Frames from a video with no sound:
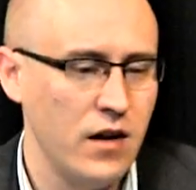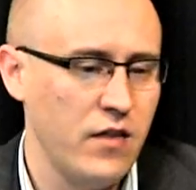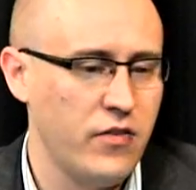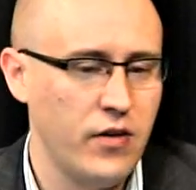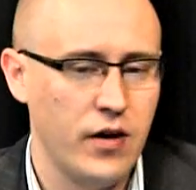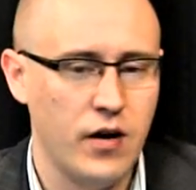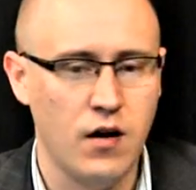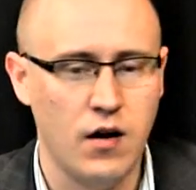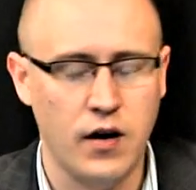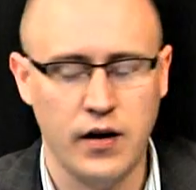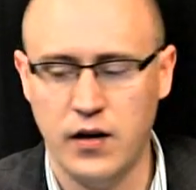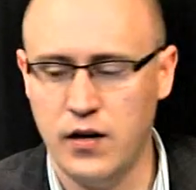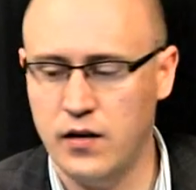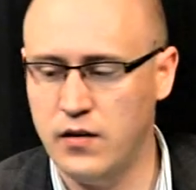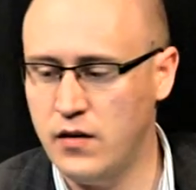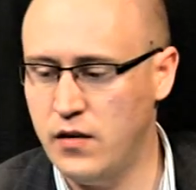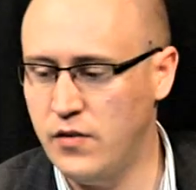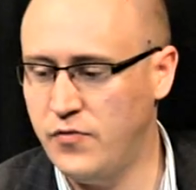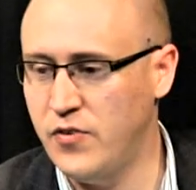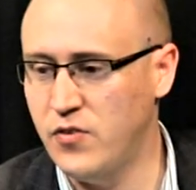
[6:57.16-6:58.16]
Anything high-end,
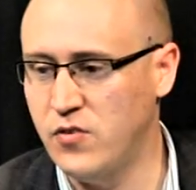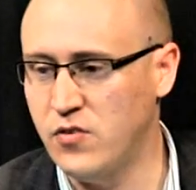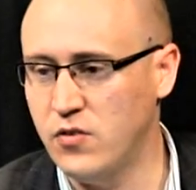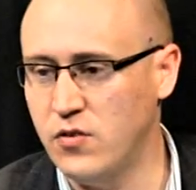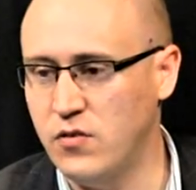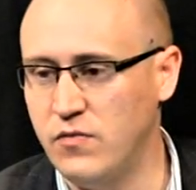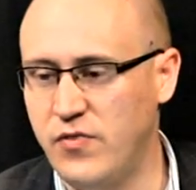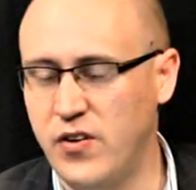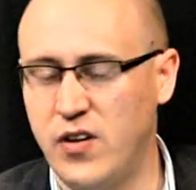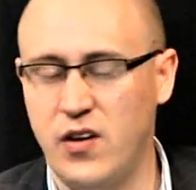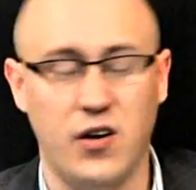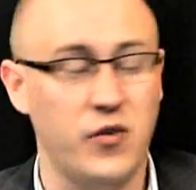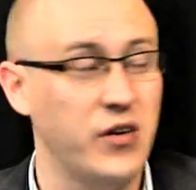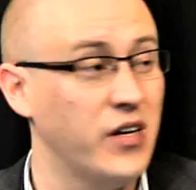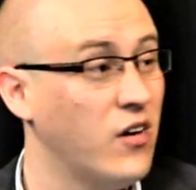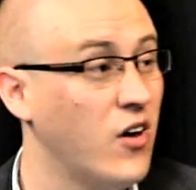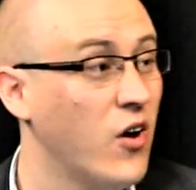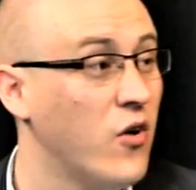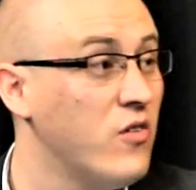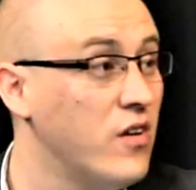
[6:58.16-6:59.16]
if you do video
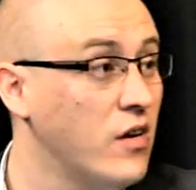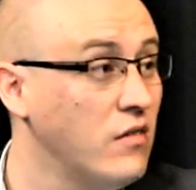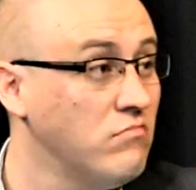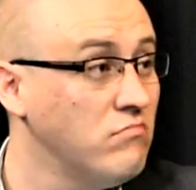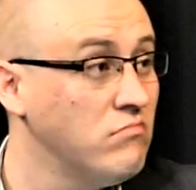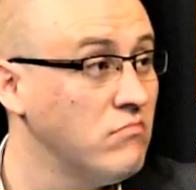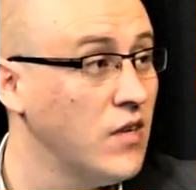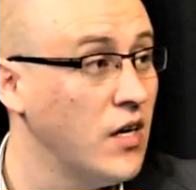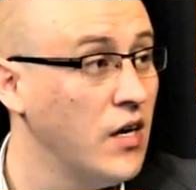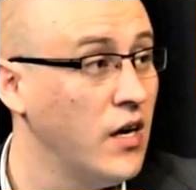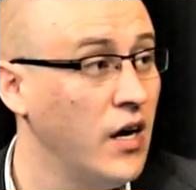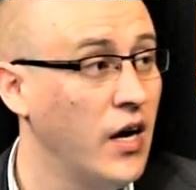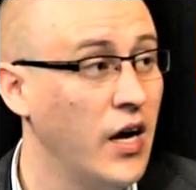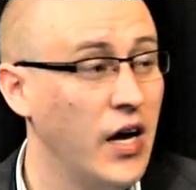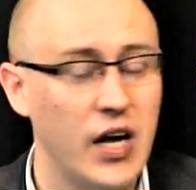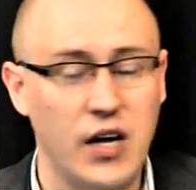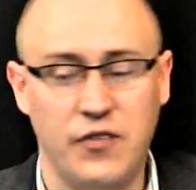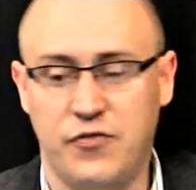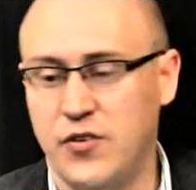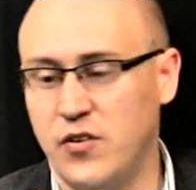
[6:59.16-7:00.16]
encoding.
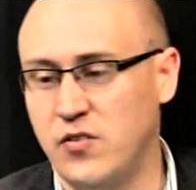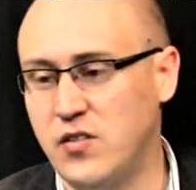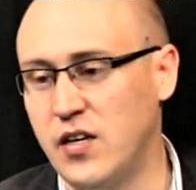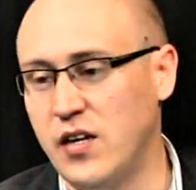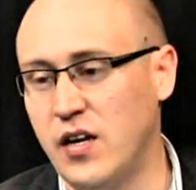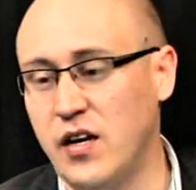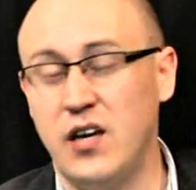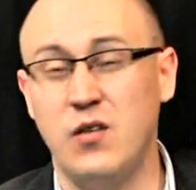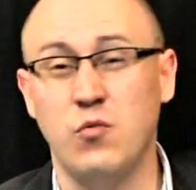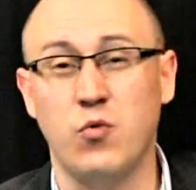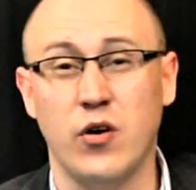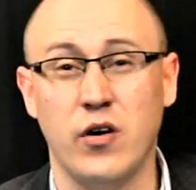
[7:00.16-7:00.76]
If anything you did any like